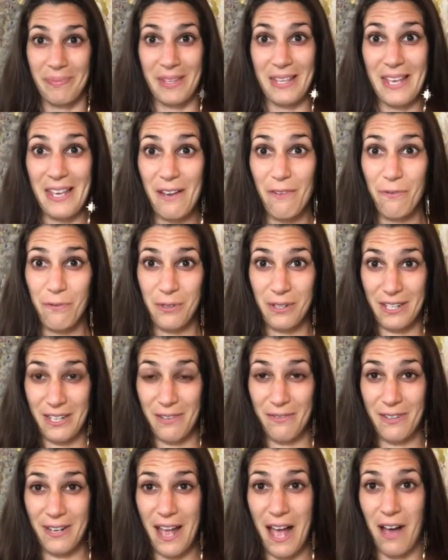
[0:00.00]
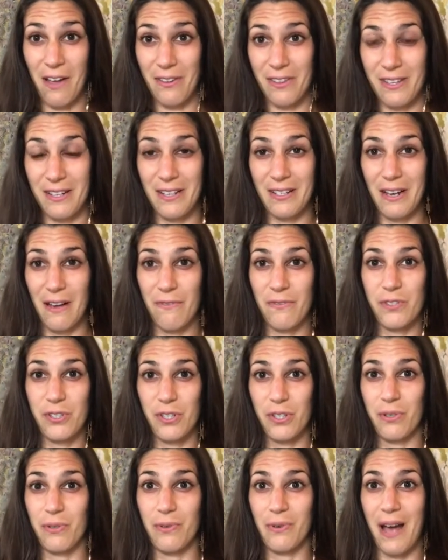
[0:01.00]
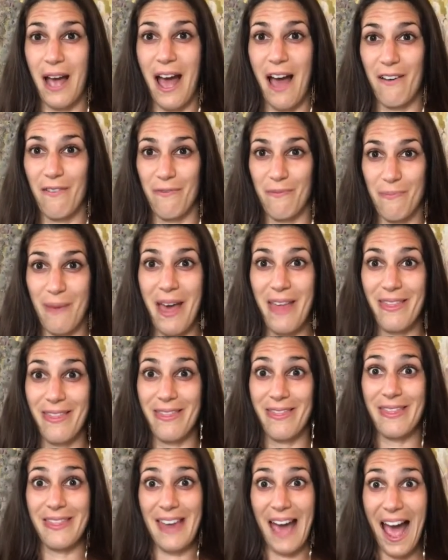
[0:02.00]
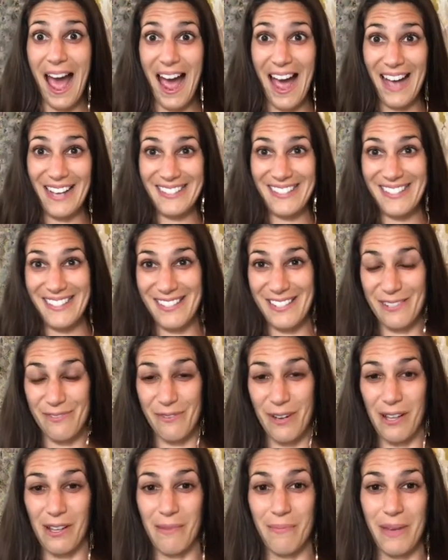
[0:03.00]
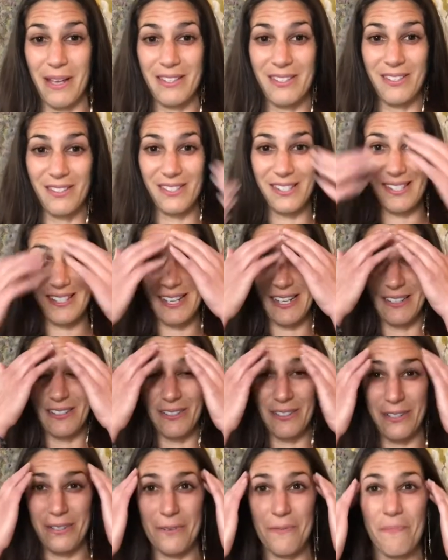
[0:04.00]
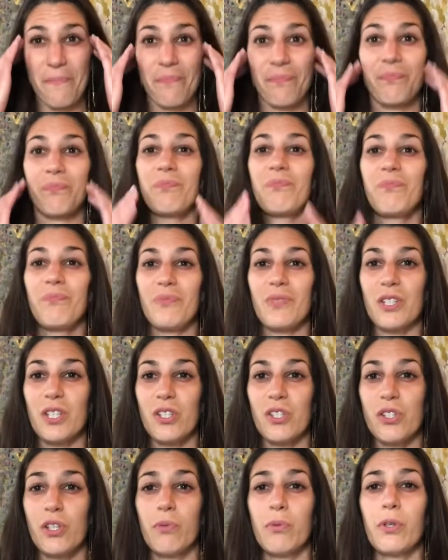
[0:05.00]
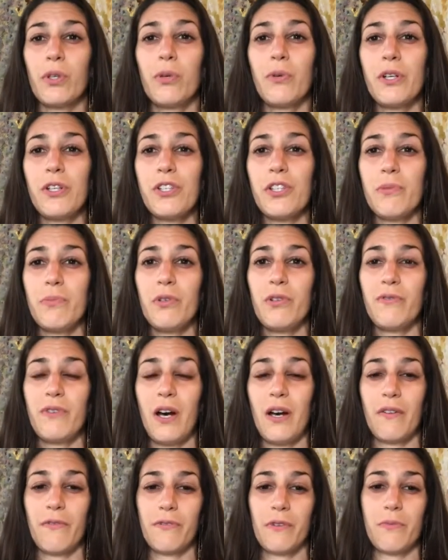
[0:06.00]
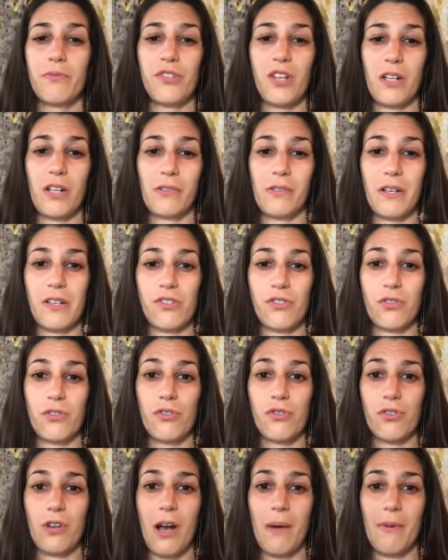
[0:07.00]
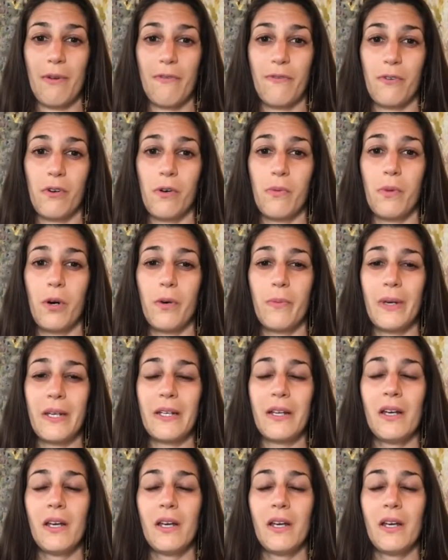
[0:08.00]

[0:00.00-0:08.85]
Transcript: if we're even healthy enough to have met that developmental standard. So we're going to move on from generational trauma for a moment.